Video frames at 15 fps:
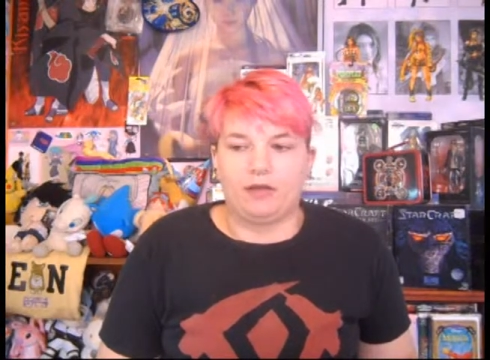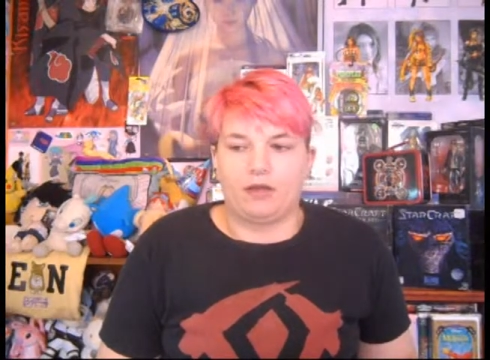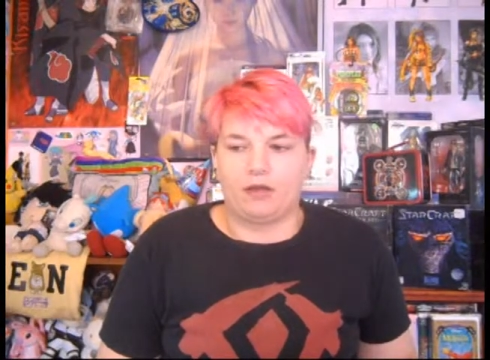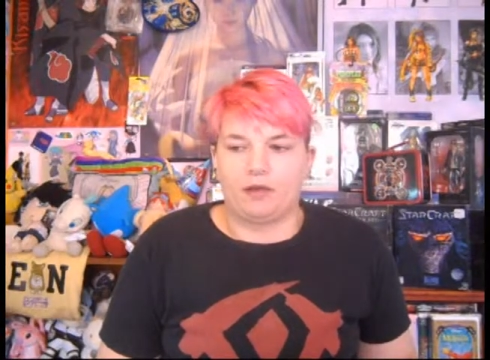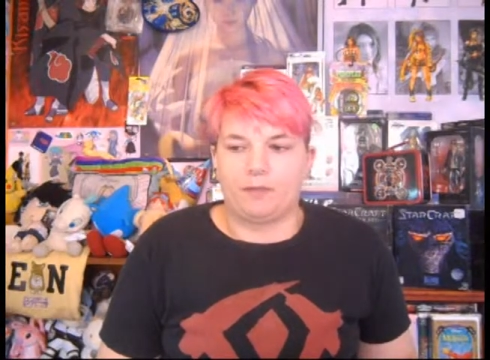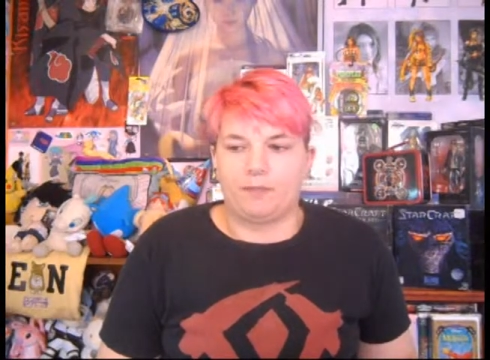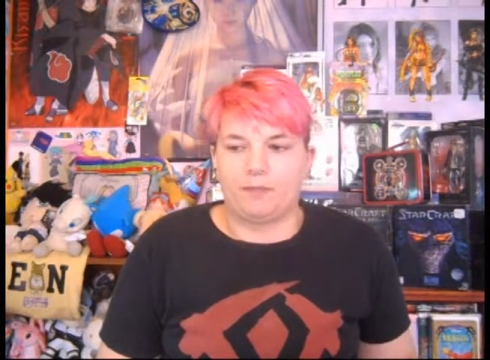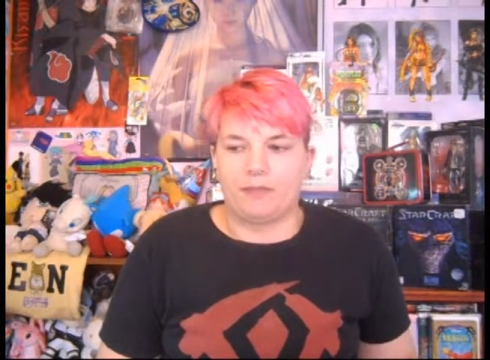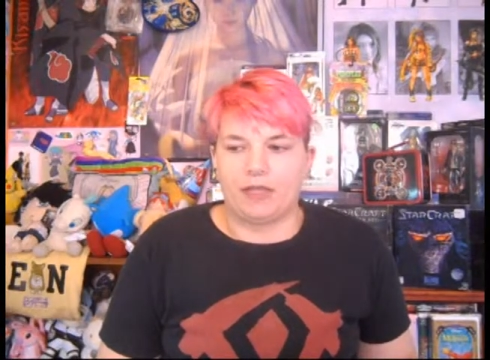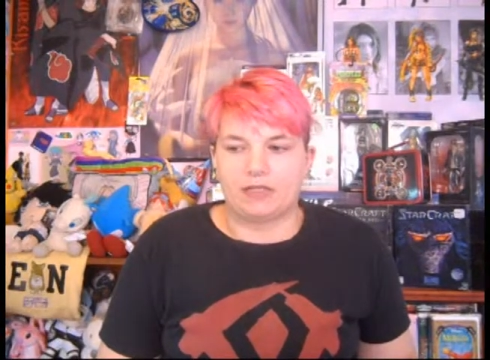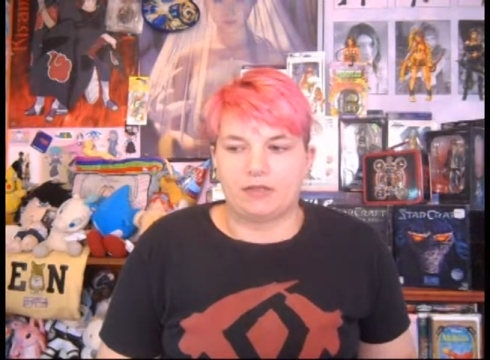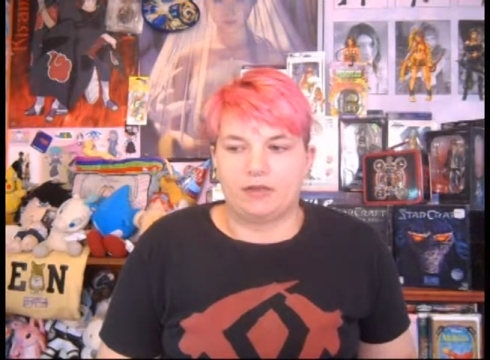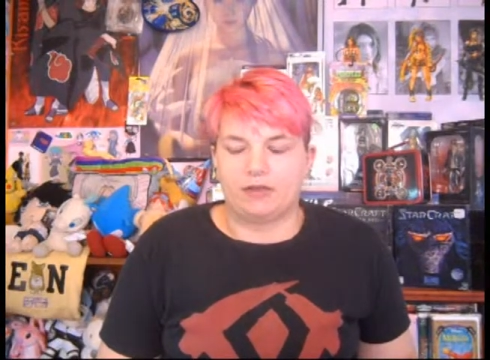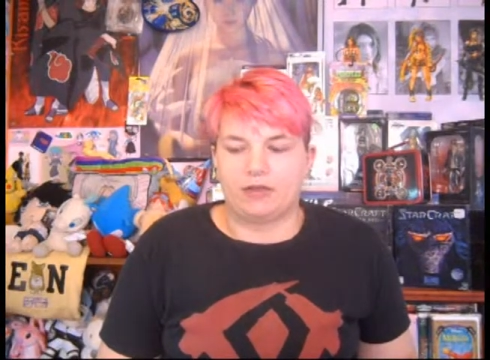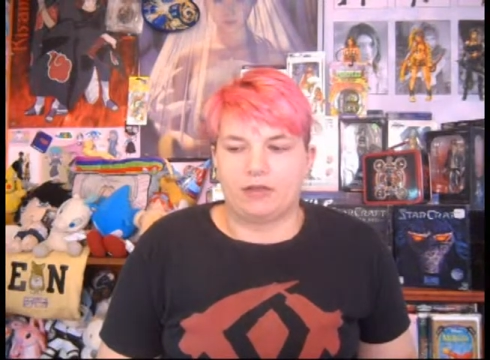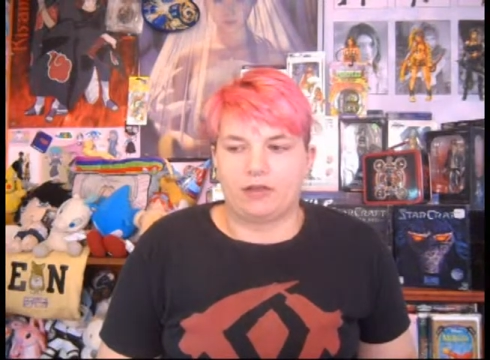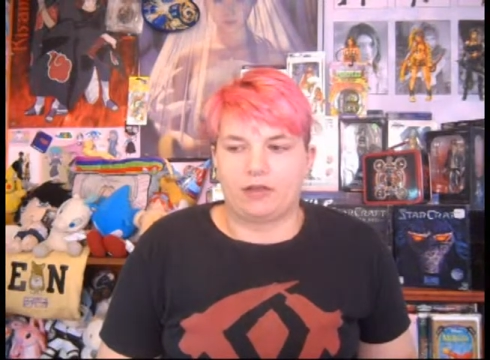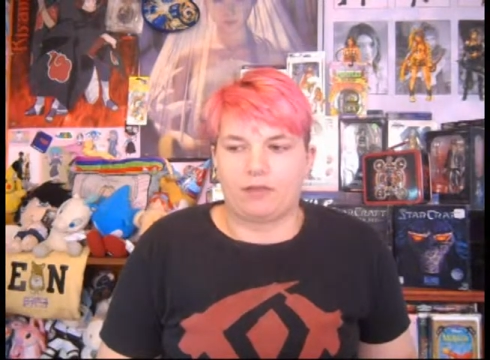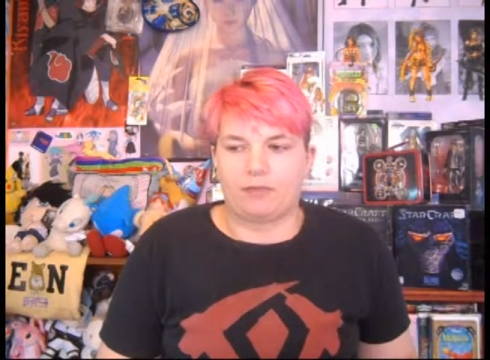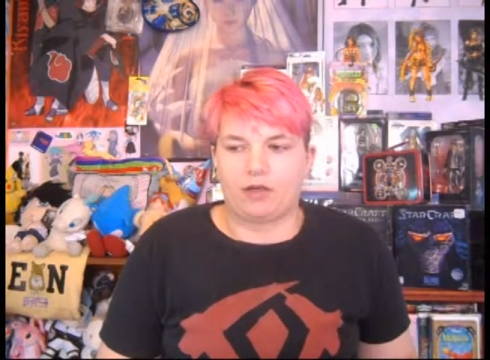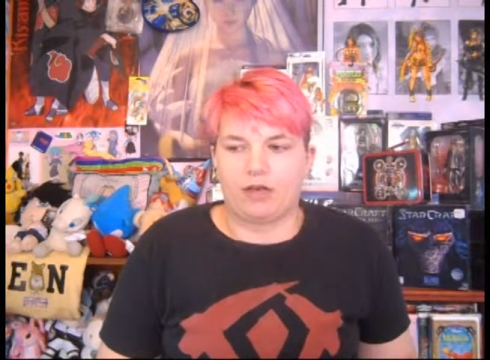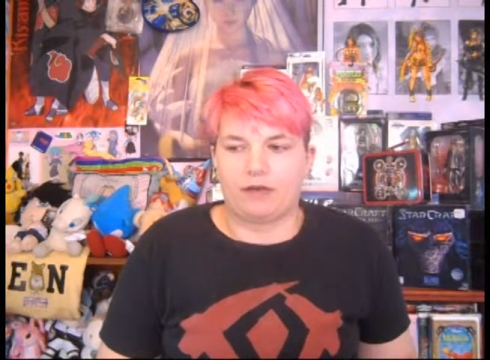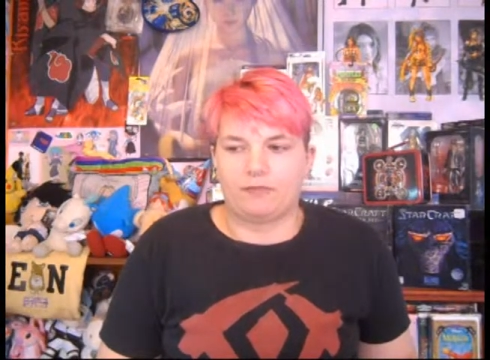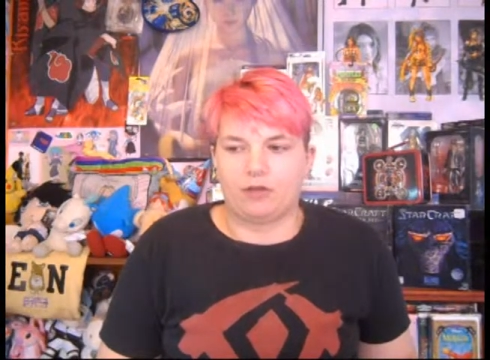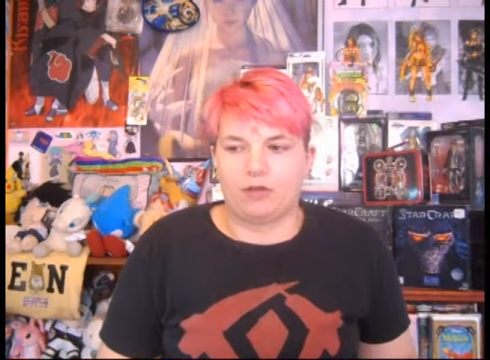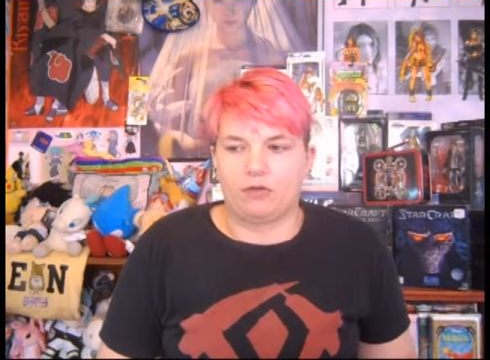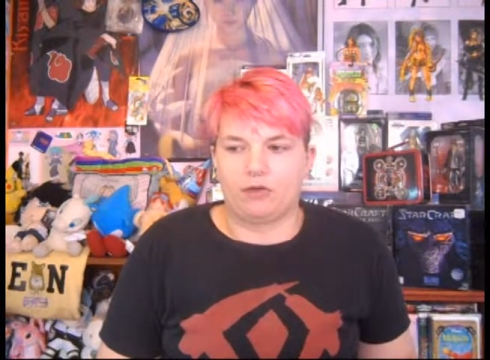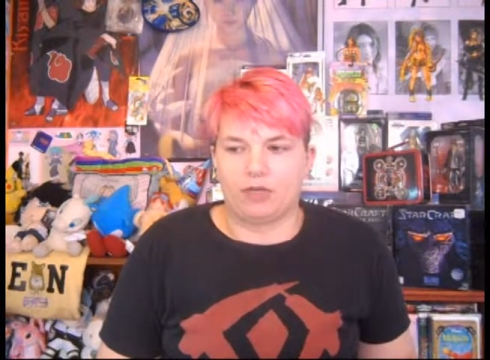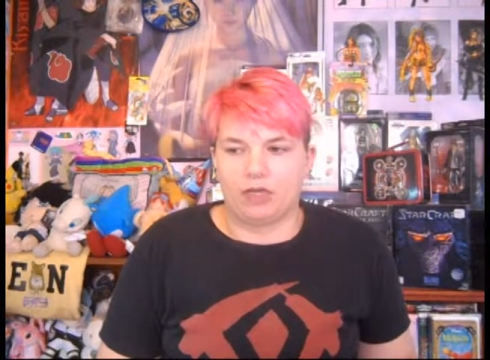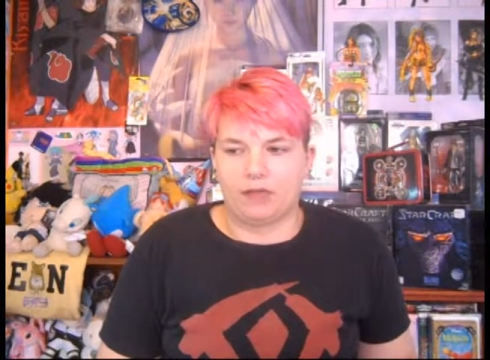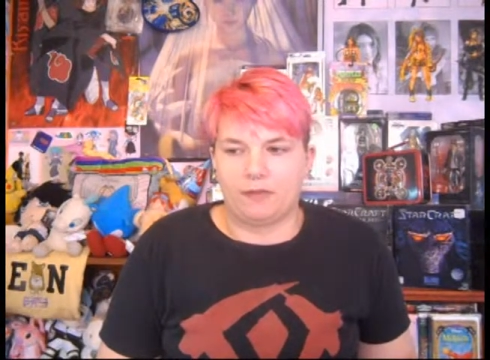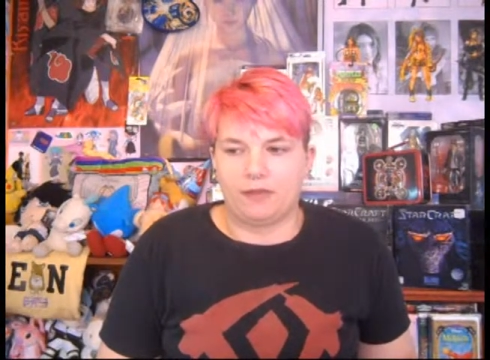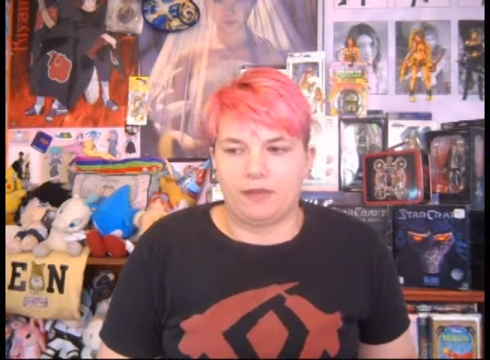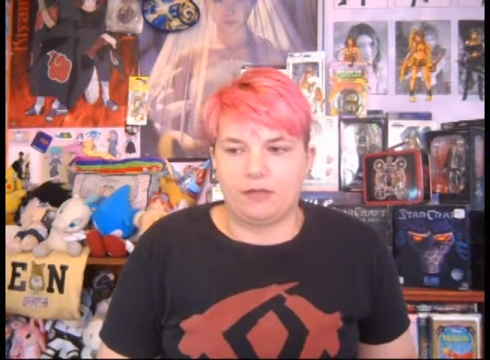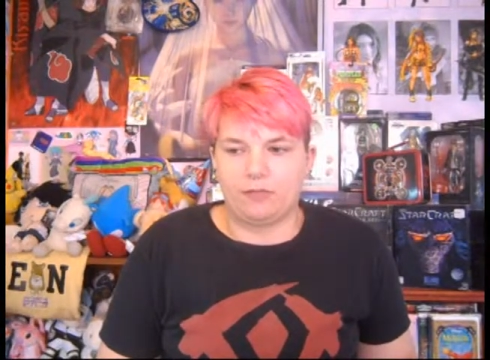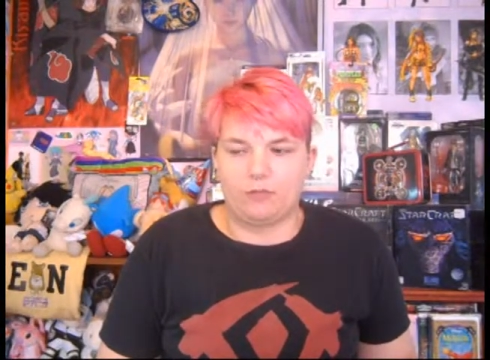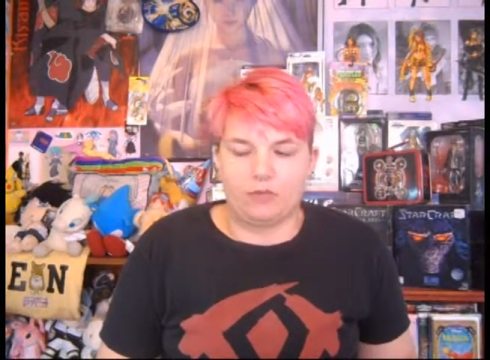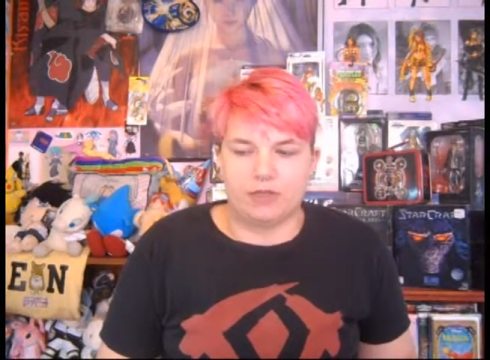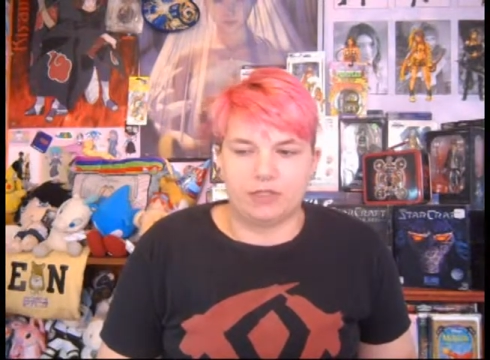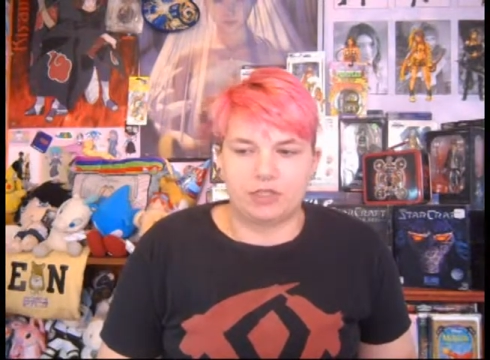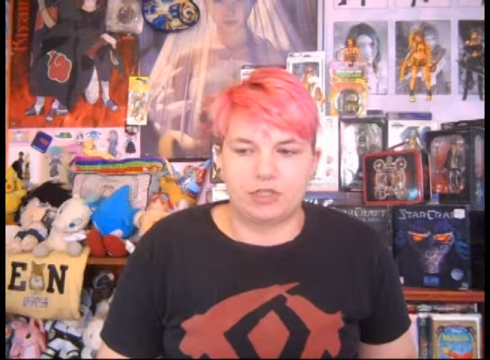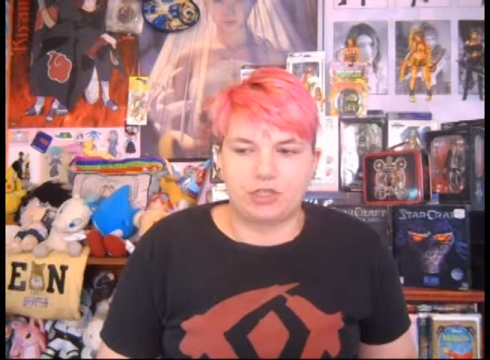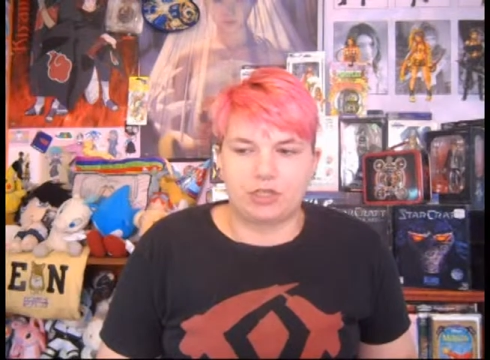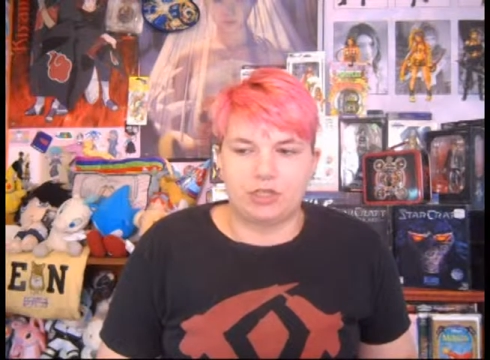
Um, it's looking like I'm going to have to go on lithium, which